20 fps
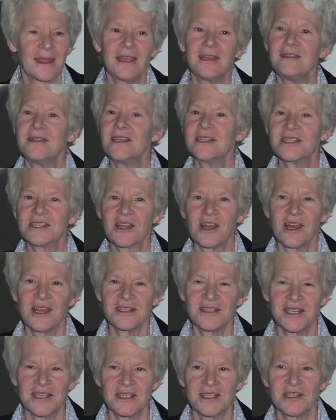in this
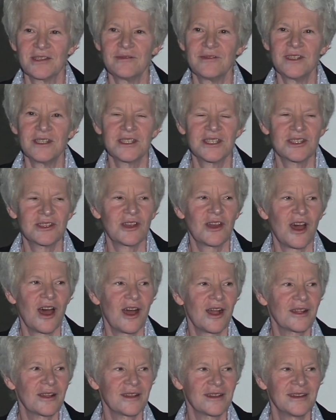context of this
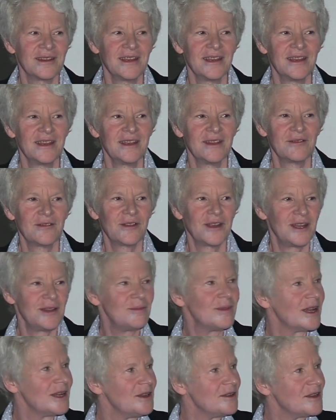talk, for
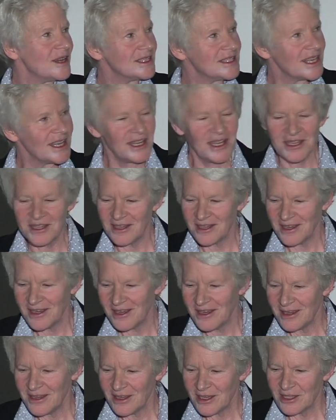anybody who has any
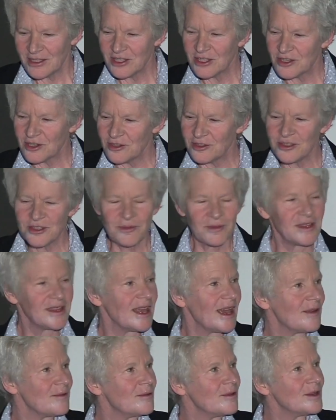concerns with
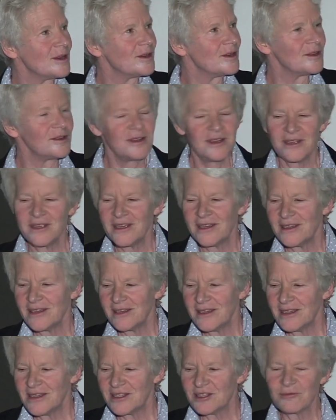that word,
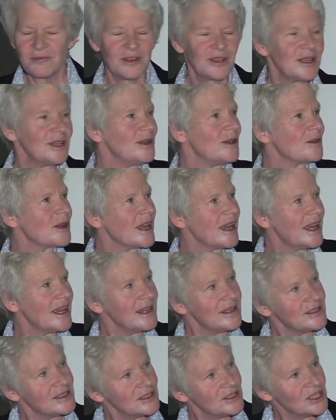it's really
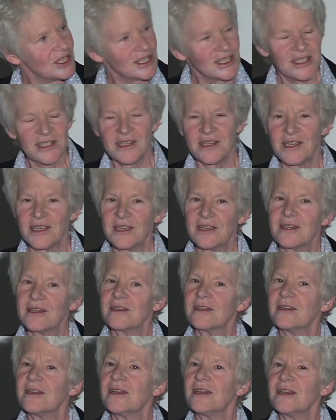okay to just
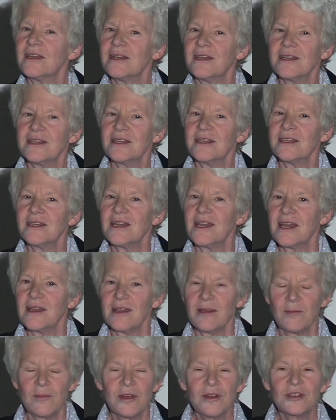think
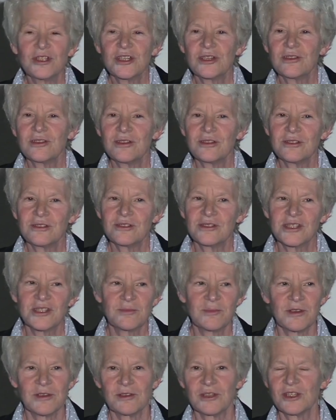emotional,
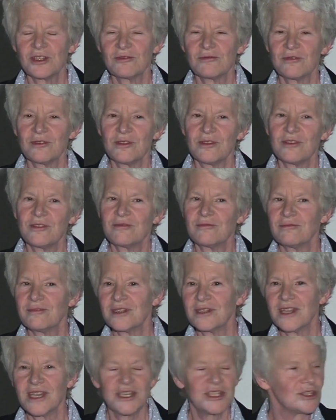spiritual,
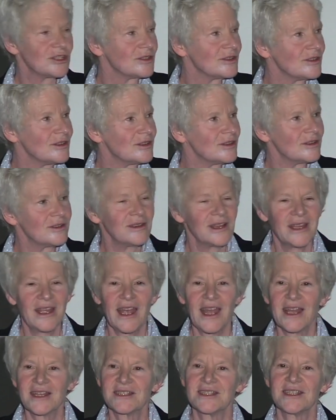relational,
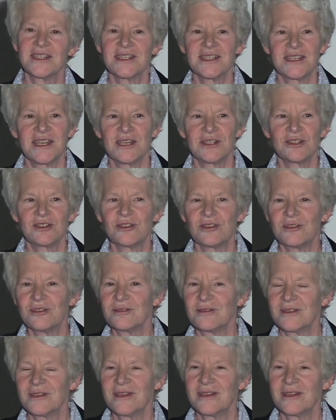existential.